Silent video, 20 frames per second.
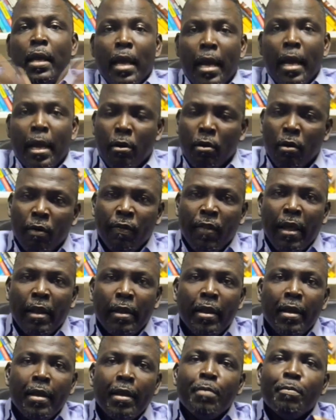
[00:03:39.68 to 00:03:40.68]
and all of
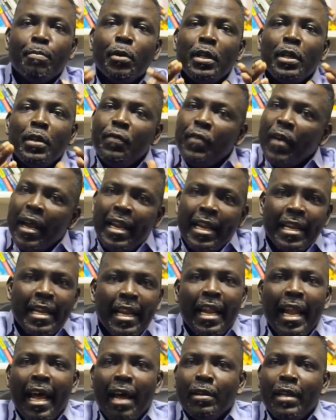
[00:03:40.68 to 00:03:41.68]
that. But if you're a
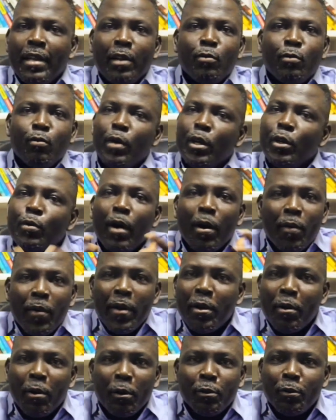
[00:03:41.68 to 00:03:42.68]
leader that way, you are
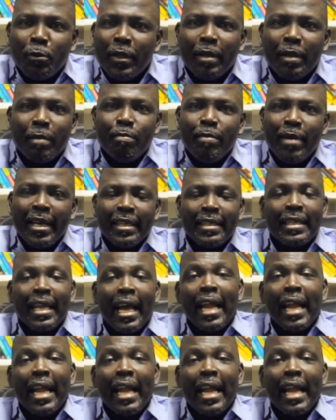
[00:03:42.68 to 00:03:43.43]
really not doing the best.